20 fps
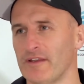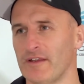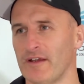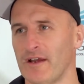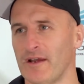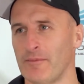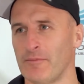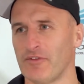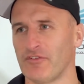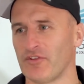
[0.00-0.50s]

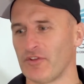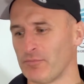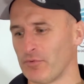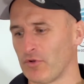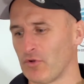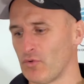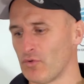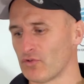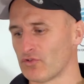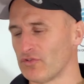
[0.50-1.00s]
Um, it's just
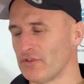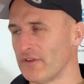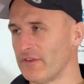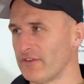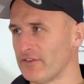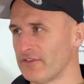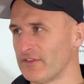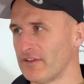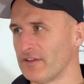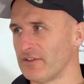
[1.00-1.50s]
precautionary at
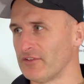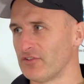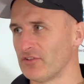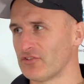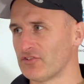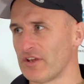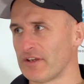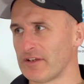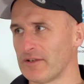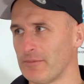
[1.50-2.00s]
this stage,
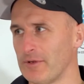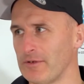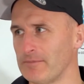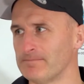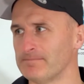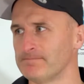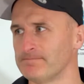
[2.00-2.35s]
just checking him out.